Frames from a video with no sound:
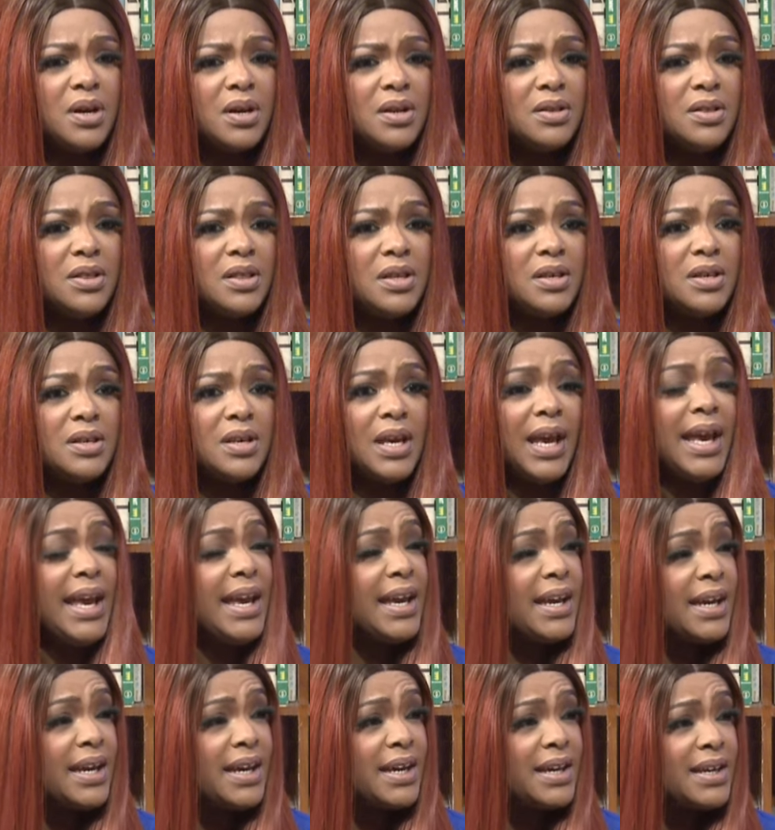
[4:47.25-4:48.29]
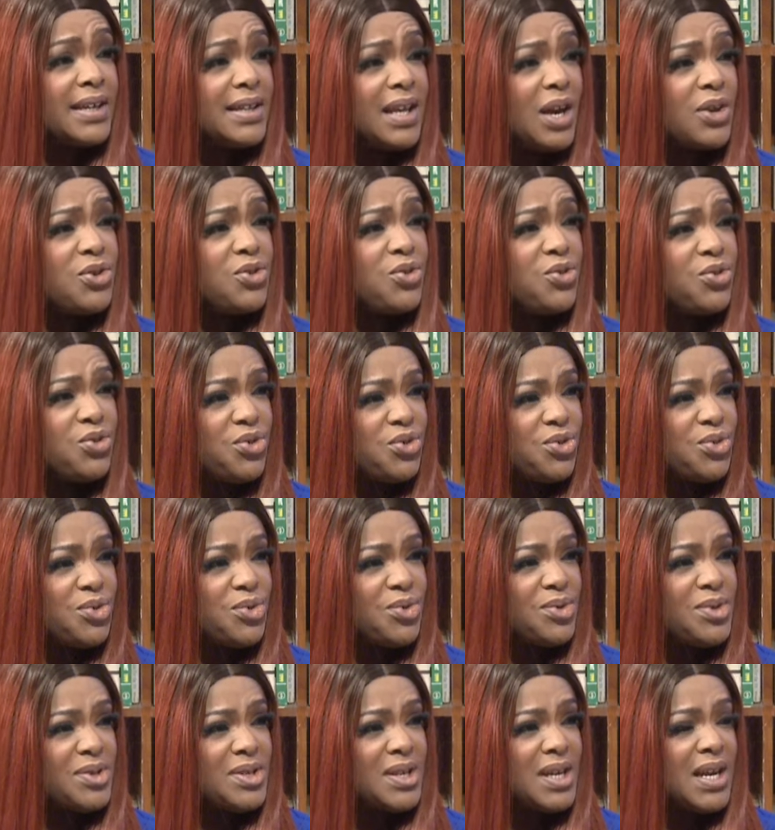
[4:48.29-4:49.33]
the ink that you
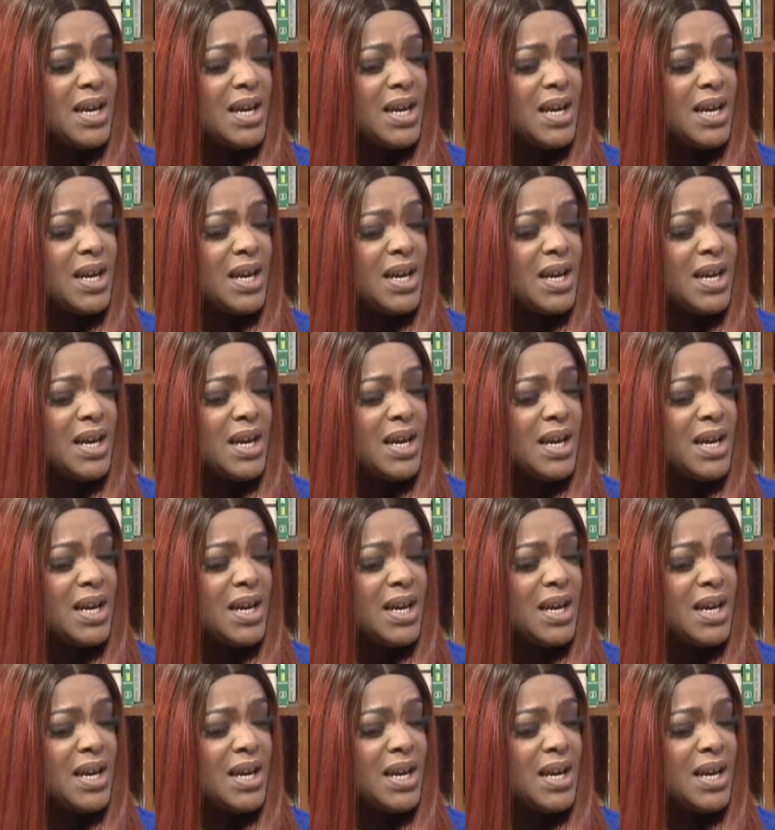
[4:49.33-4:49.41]
use,